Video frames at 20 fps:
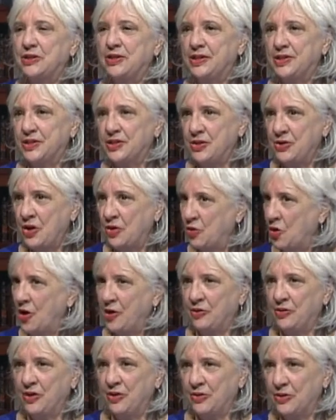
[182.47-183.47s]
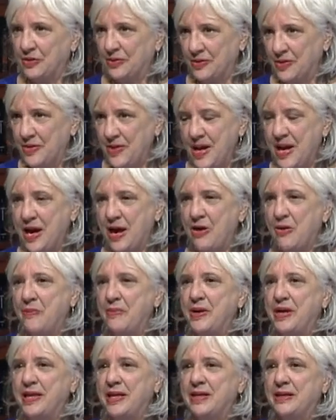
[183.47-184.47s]
It's no longer there,
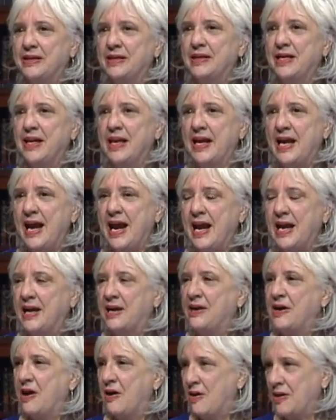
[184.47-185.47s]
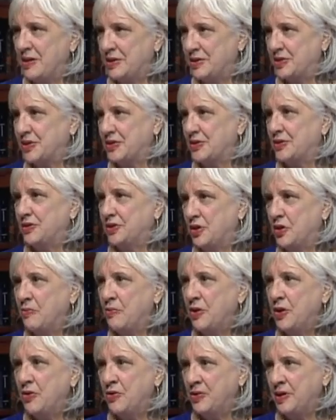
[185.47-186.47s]
but it had an arts
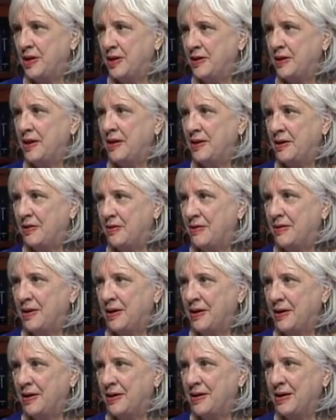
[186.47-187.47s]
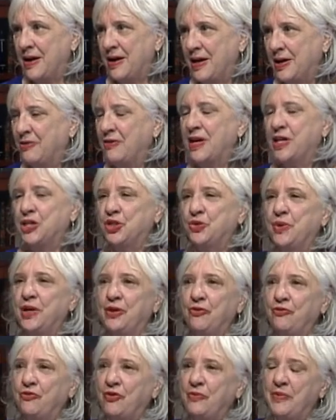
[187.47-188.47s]
component, and I graduated
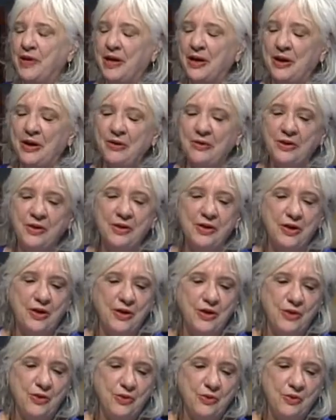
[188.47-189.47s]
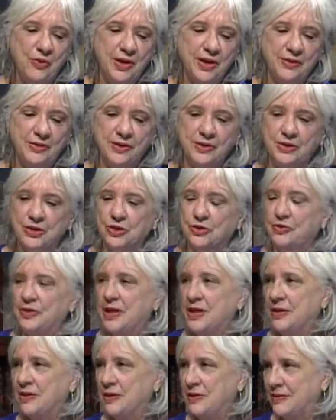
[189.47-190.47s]
from there with a degree
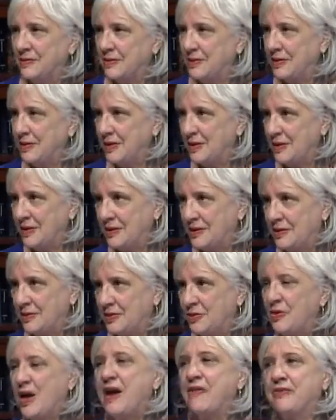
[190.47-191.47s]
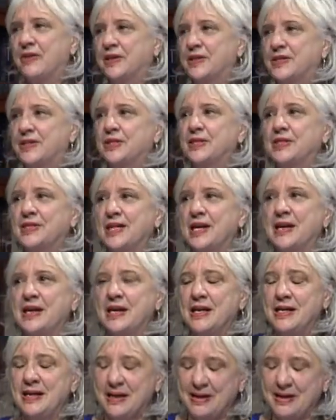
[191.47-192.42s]
in graphics design.